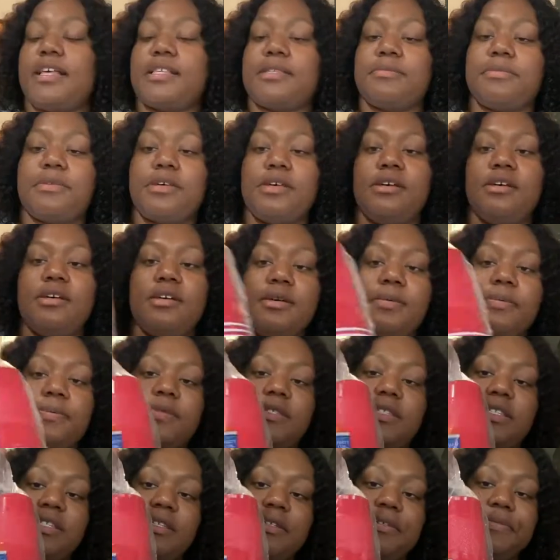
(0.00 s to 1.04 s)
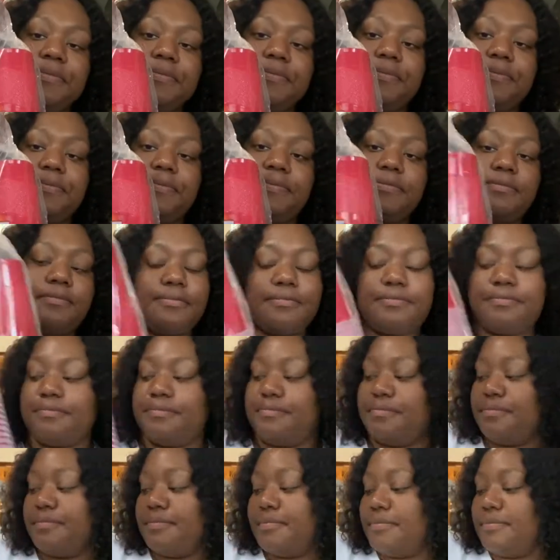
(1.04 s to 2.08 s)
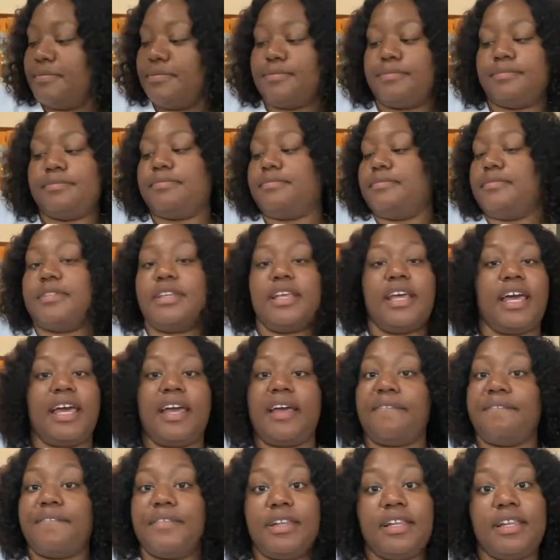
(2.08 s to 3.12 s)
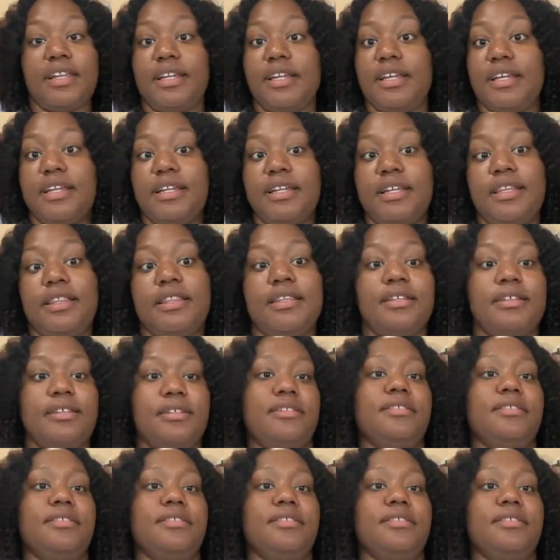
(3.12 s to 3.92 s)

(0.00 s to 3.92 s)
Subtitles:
some cups. I ain't feeling that neither.